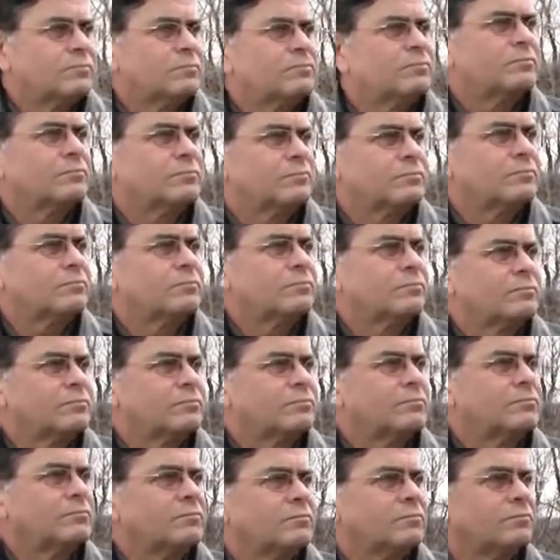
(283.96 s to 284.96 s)

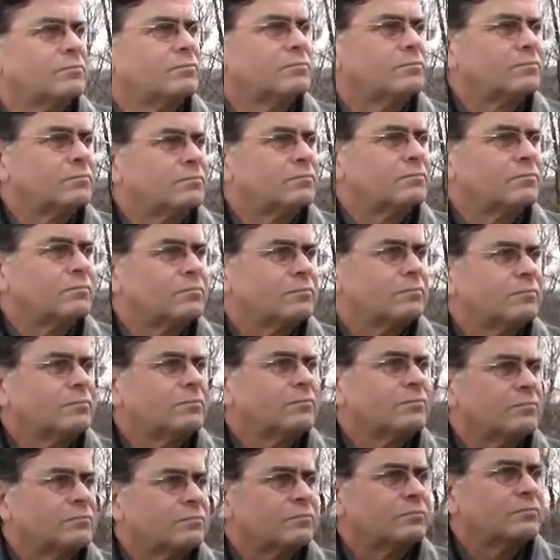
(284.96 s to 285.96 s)

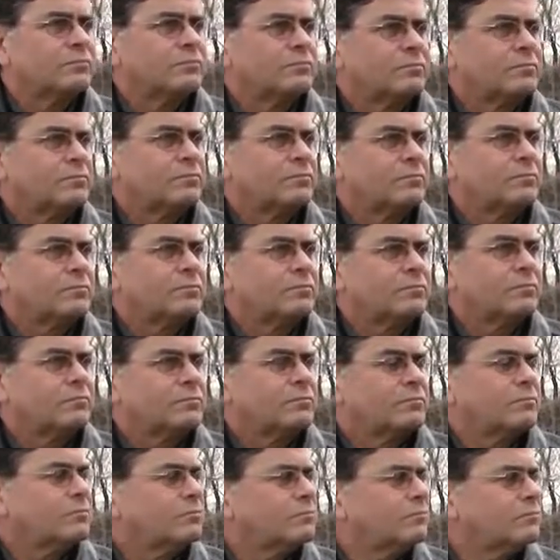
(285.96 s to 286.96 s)

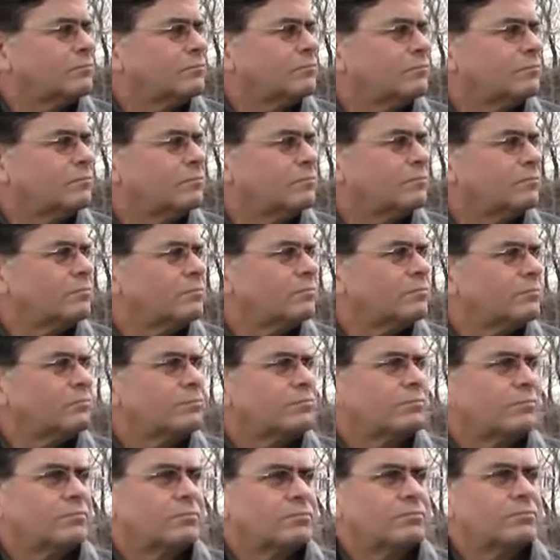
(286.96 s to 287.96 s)

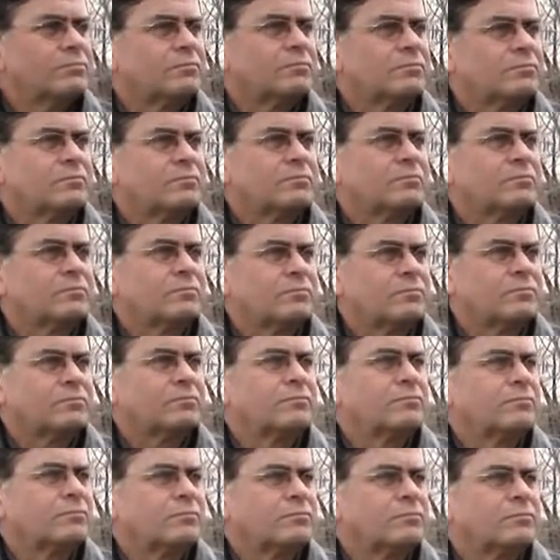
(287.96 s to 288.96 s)

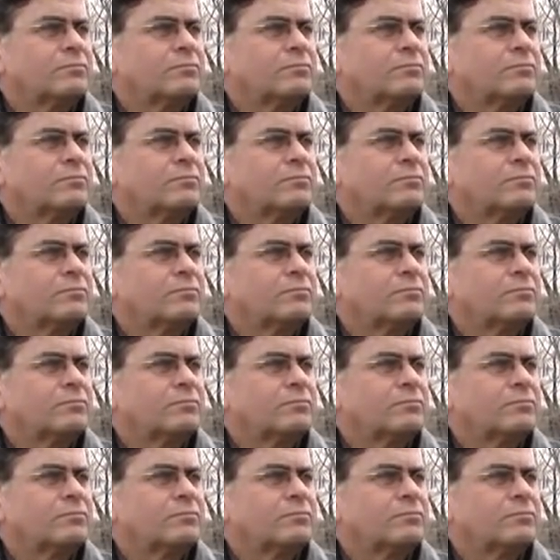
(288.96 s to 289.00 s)
(silent)